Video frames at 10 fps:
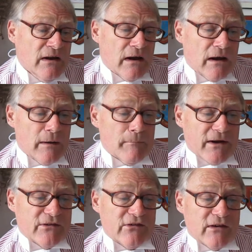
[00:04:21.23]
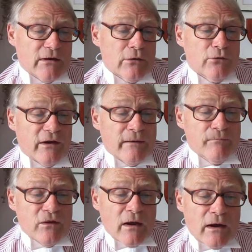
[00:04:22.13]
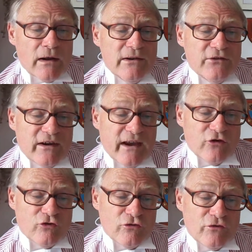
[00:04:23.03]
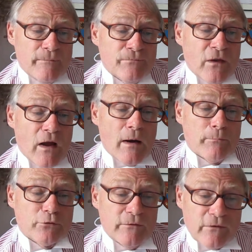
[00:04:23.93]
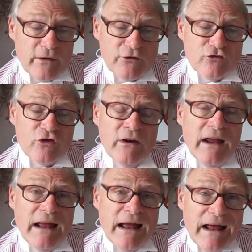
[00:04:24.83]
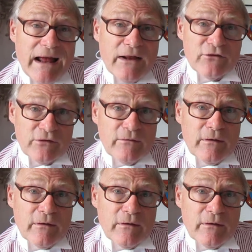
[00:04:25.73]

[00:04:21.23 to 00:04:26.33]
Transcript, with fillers: uh, matters including uh, litigation uh, privilege and,